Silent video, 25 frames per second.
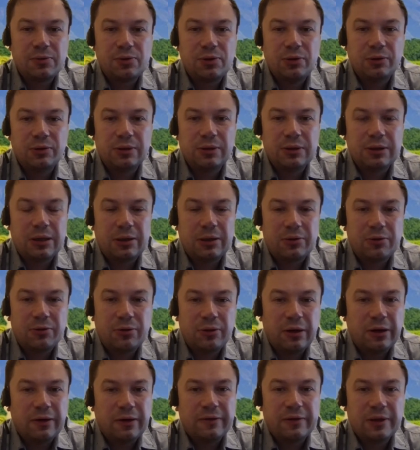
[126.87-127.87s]

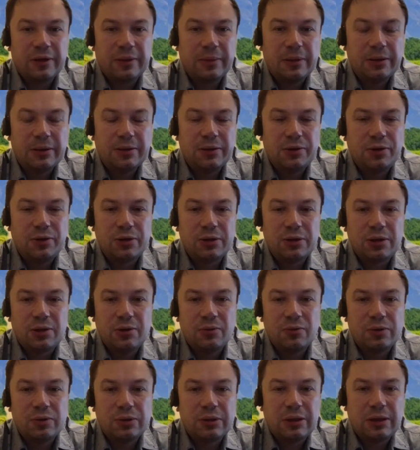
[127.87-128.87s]
monitoring, what is good,
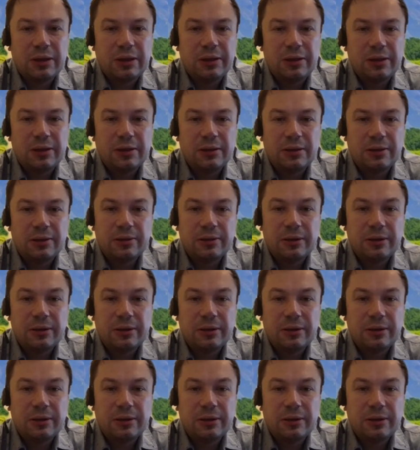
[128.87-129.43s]
what is bad,